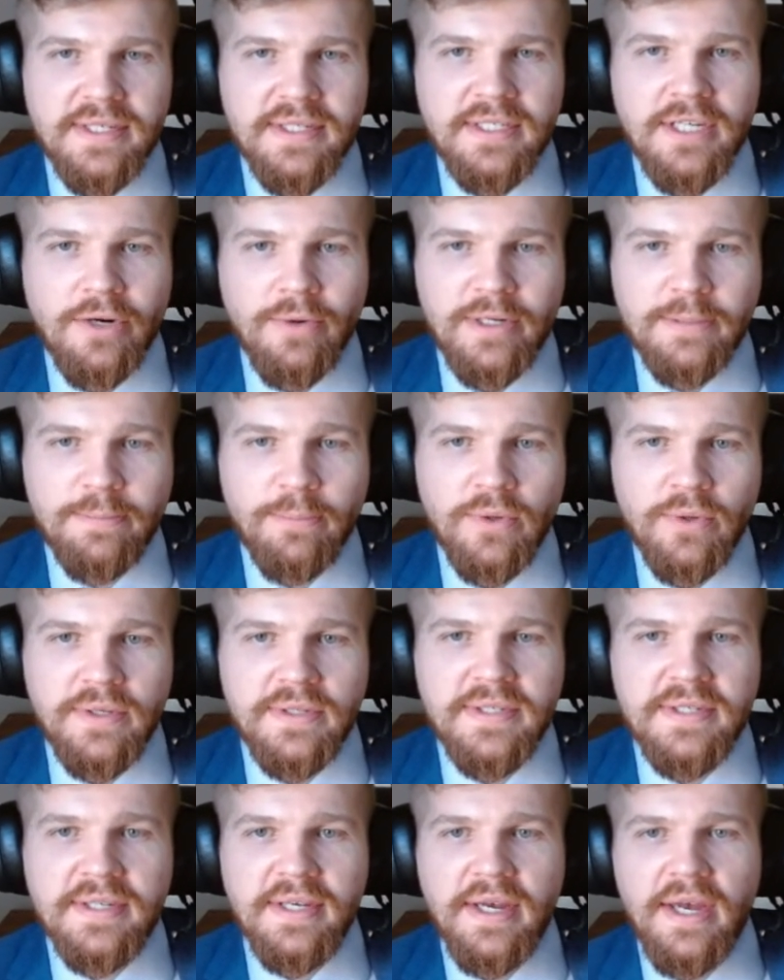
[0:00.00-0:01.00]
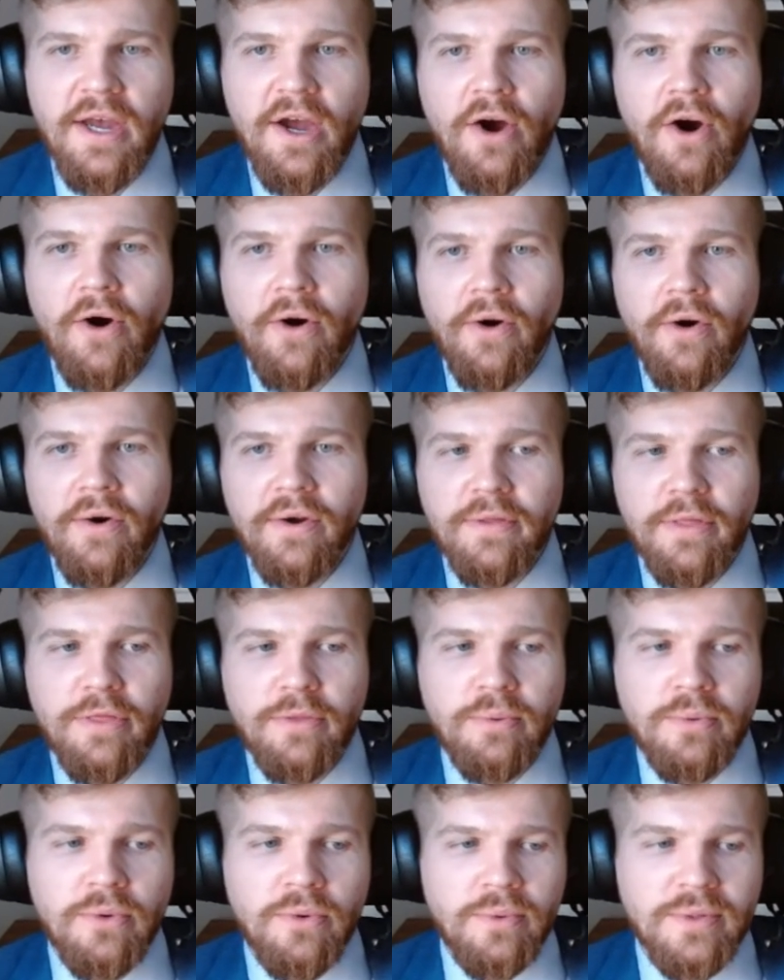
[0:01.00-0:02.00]
CRS points are
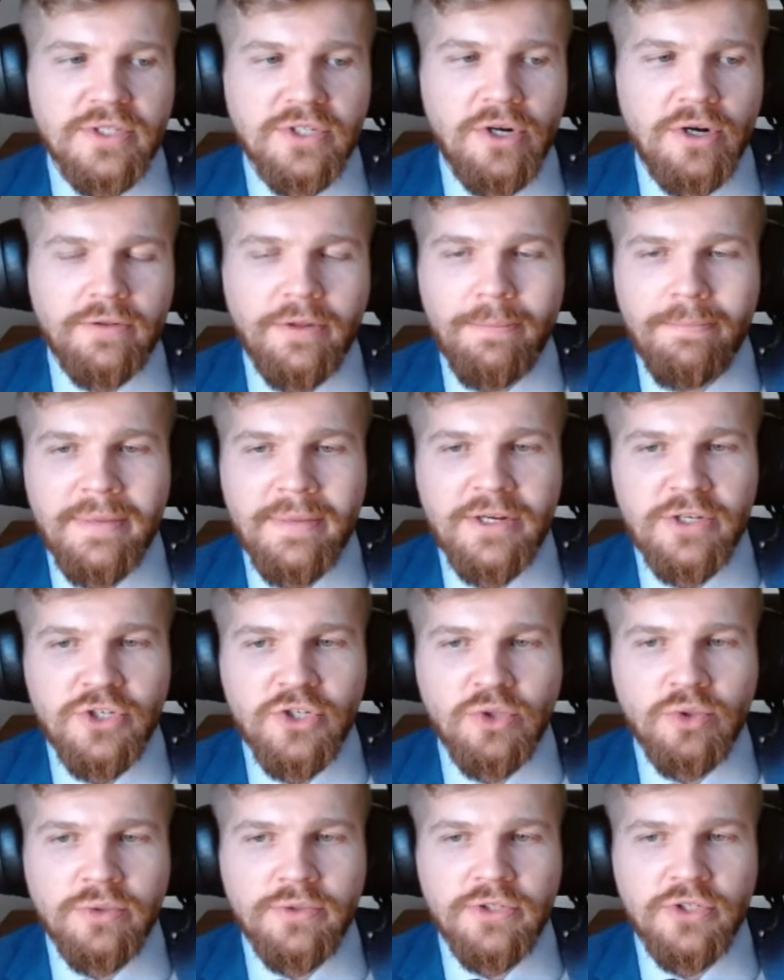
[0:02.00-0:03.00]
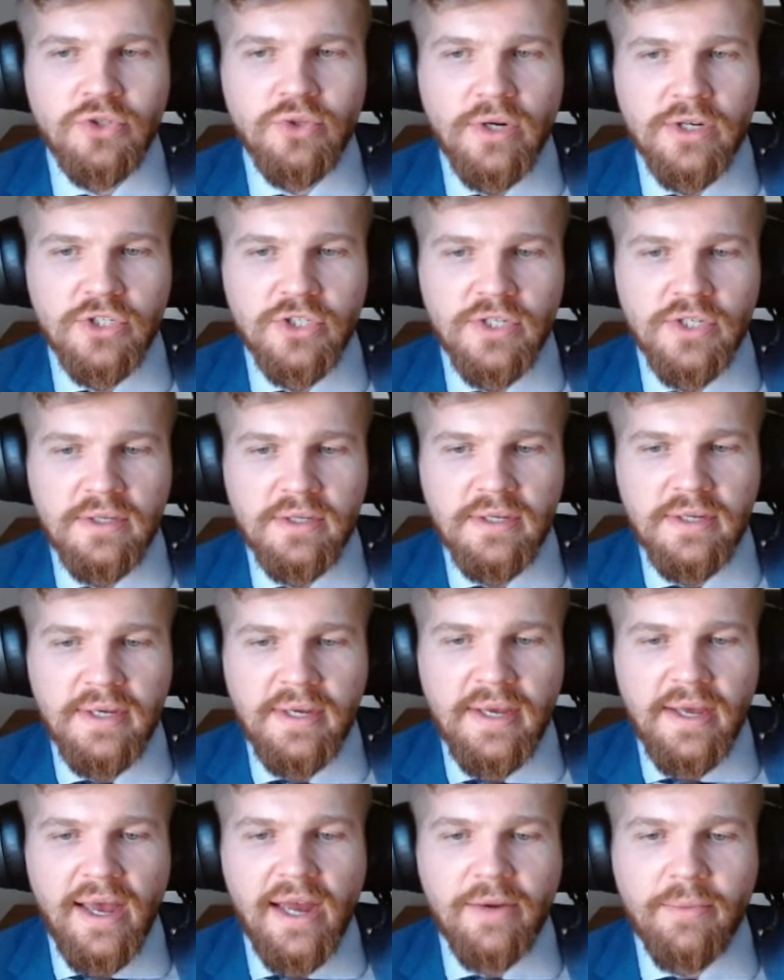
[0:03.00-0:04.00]
through what's called a ministerial instruction,
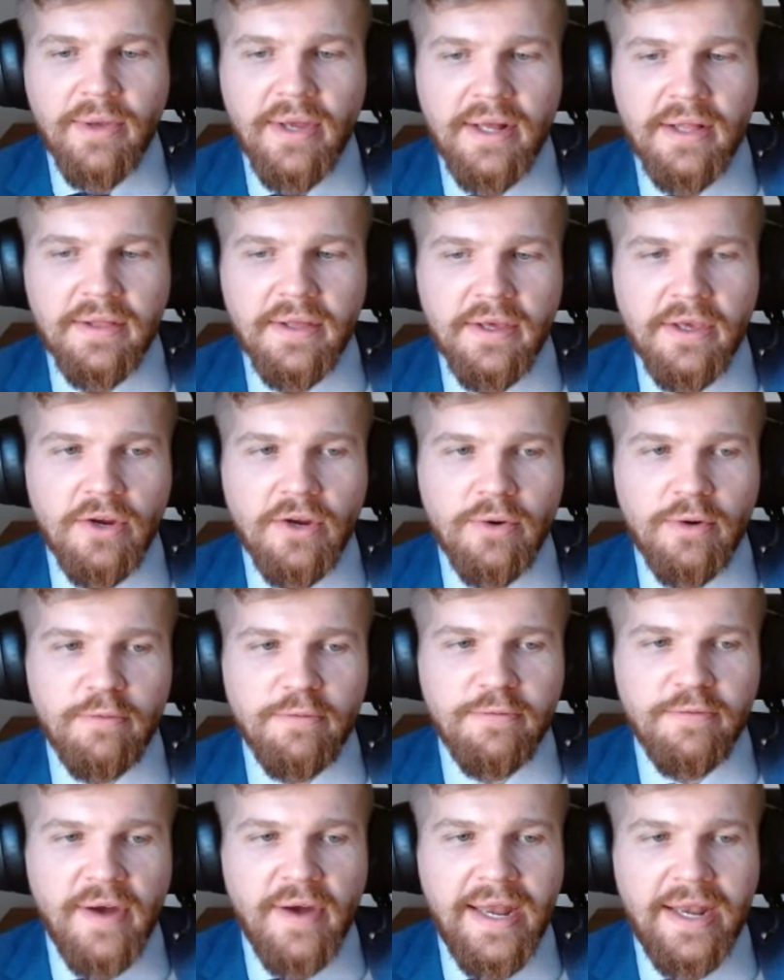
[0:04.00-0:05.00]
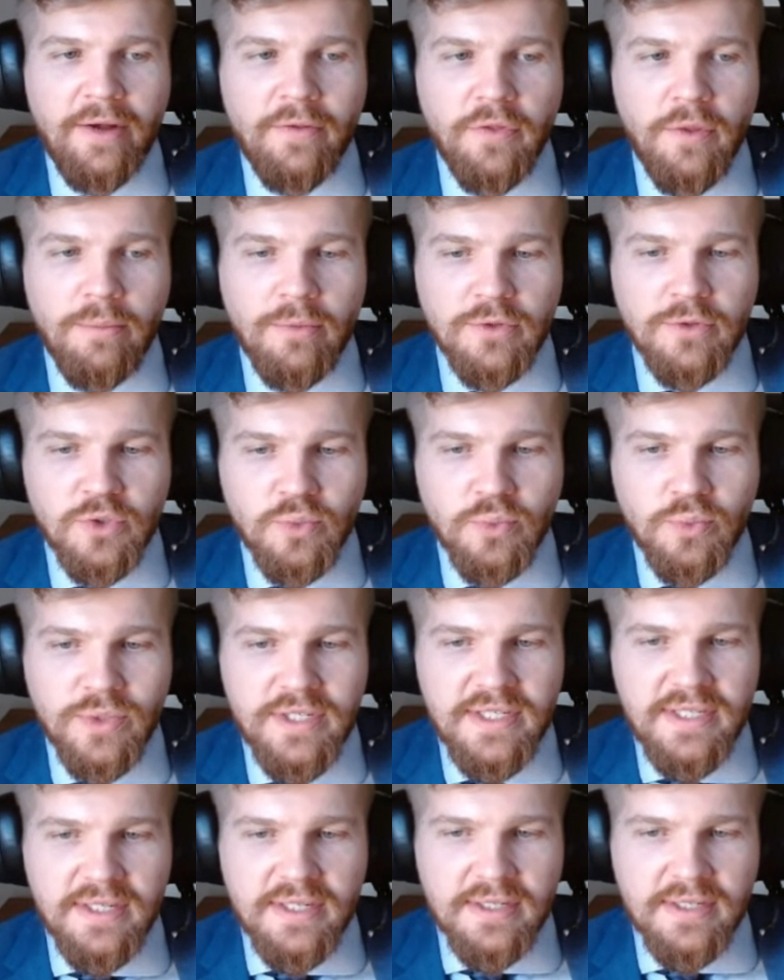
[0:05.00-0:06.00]
and we can click here and find out the most
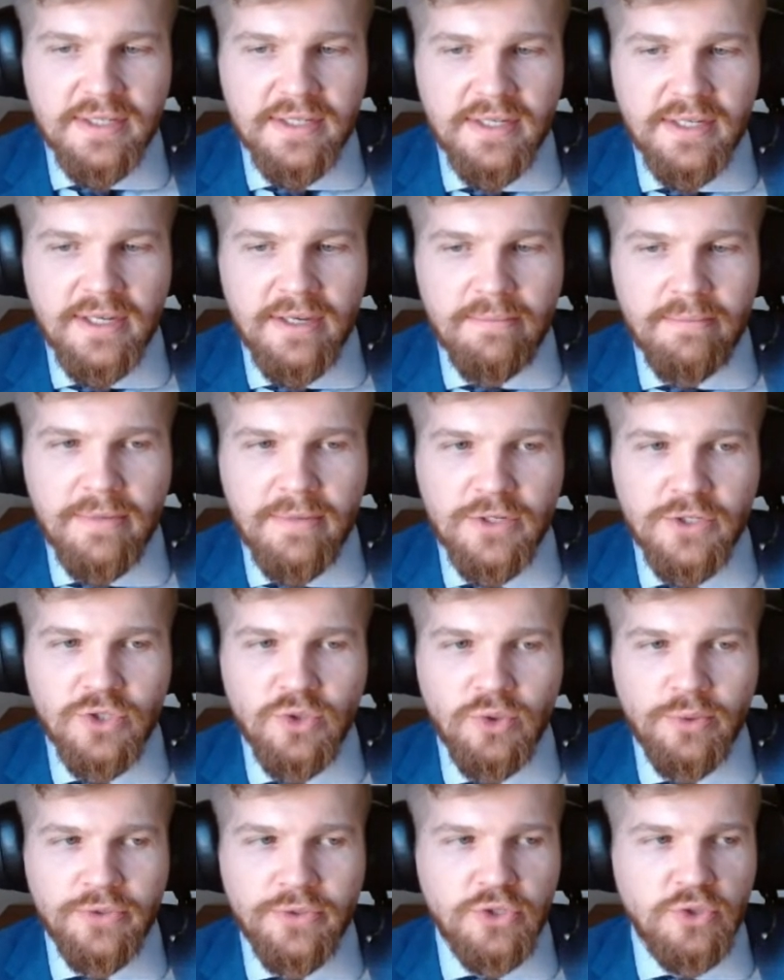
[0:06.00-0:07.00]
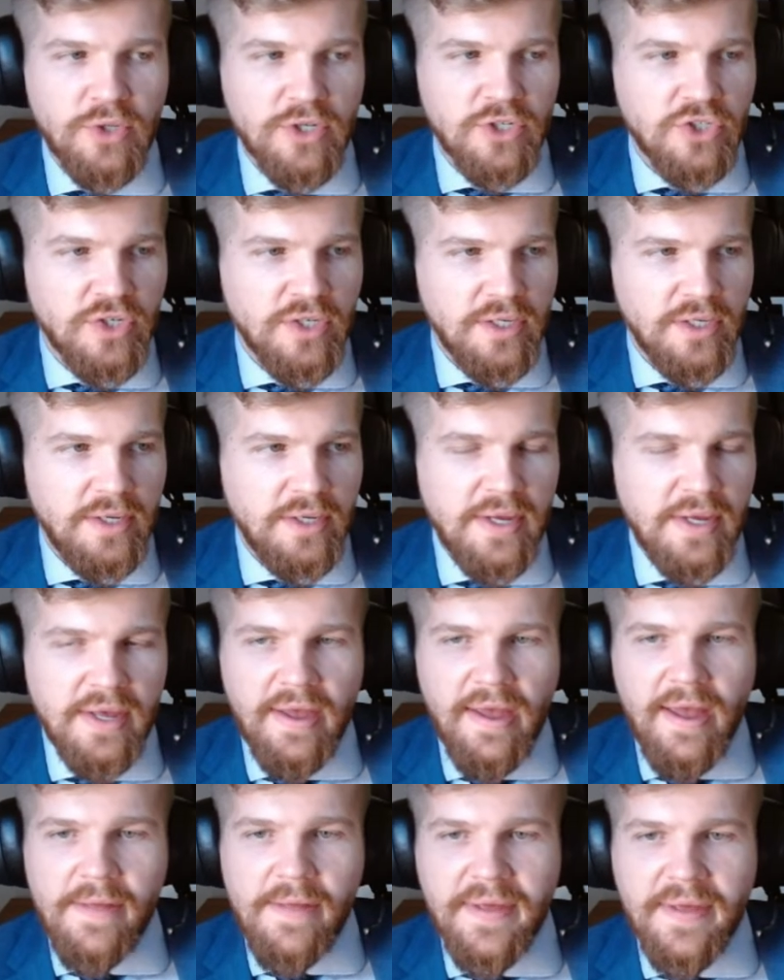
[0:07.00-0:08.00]
recent ministerial instruction,
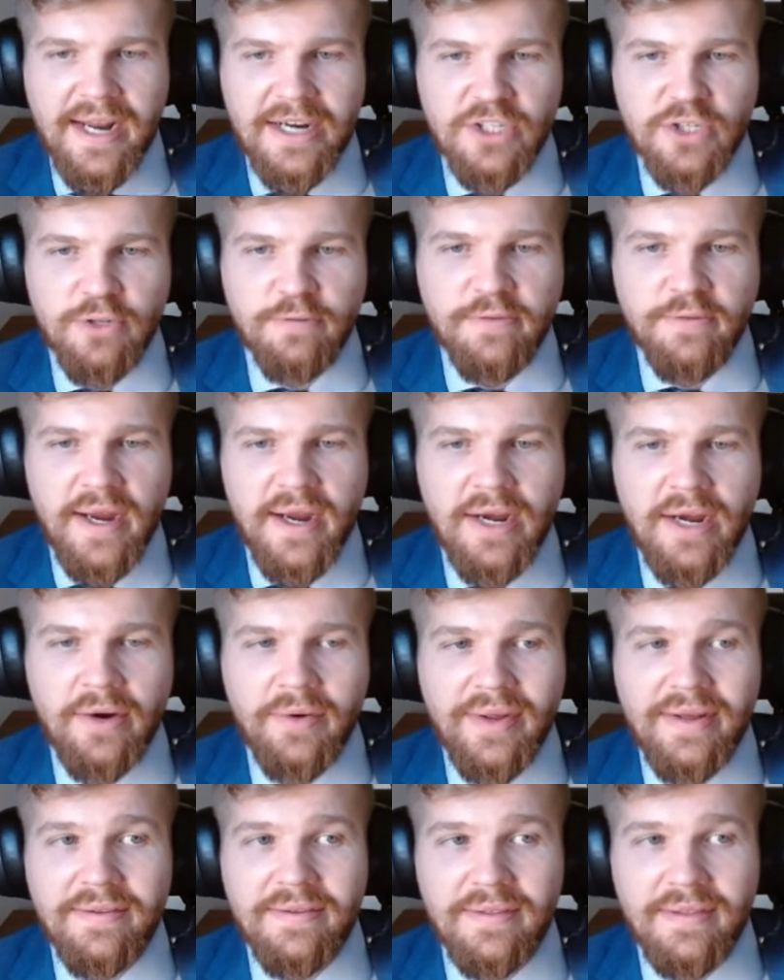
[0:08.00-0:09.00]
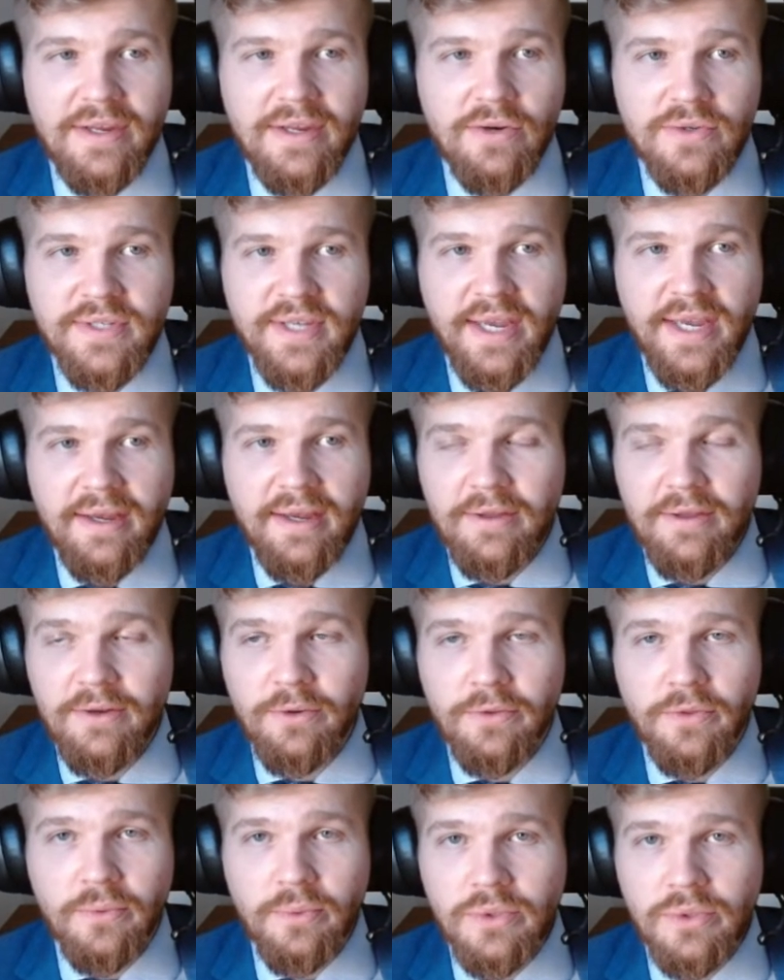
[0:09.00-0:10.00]
and then actually find out here's like you
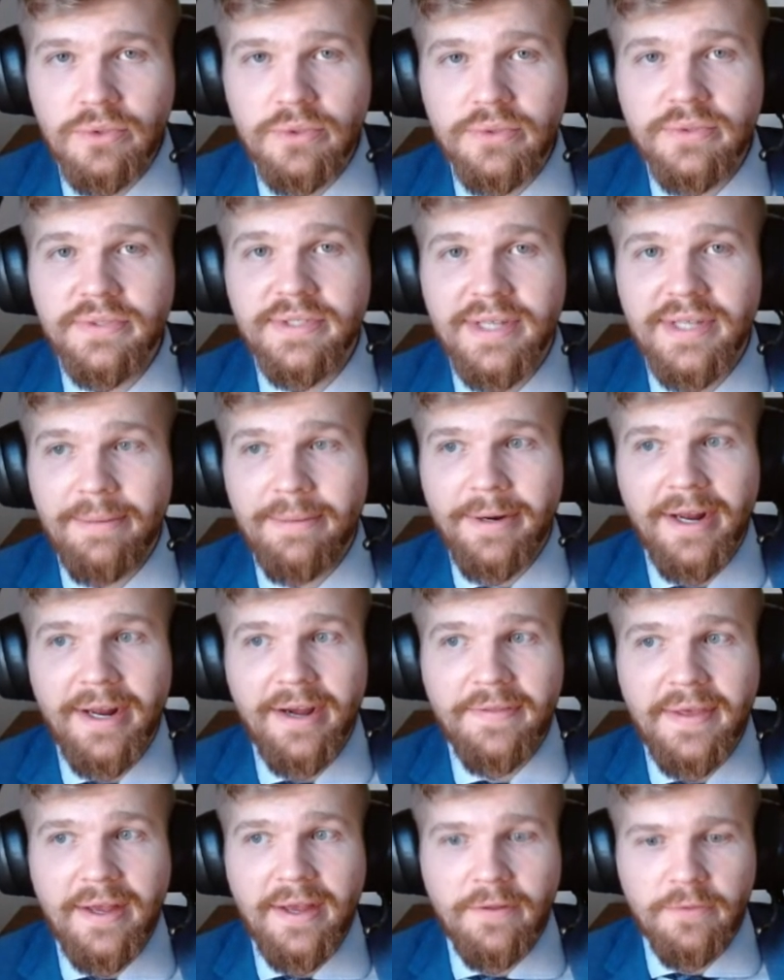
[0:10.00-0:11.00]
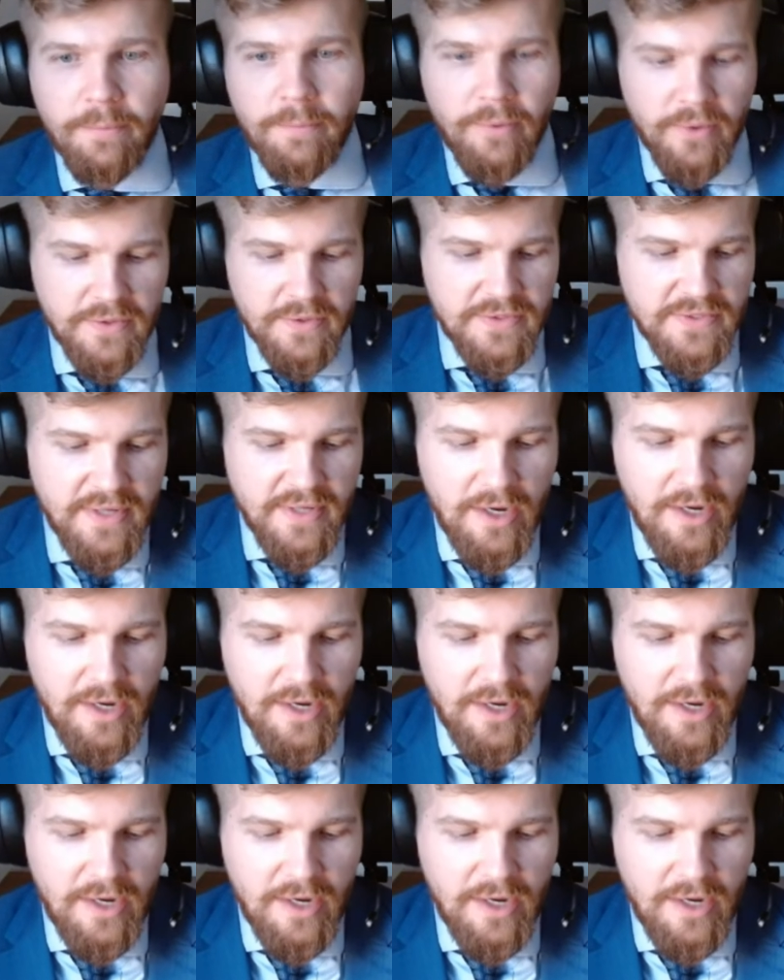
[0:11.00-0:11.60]
know the rules about how they count the points.